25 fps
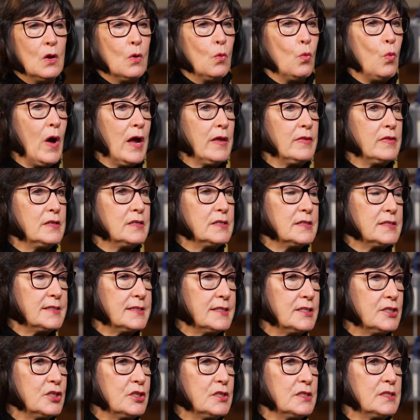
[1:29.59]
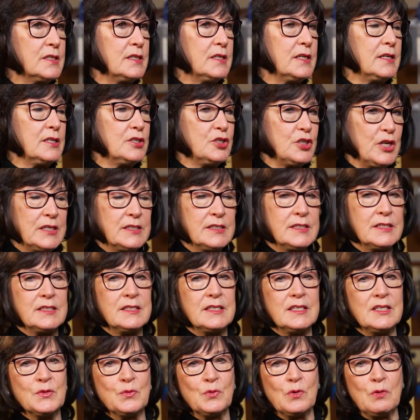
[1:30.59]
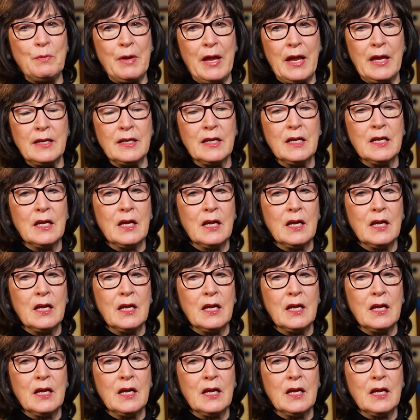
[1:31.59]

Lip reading: why the decisions and the adjacencies were made.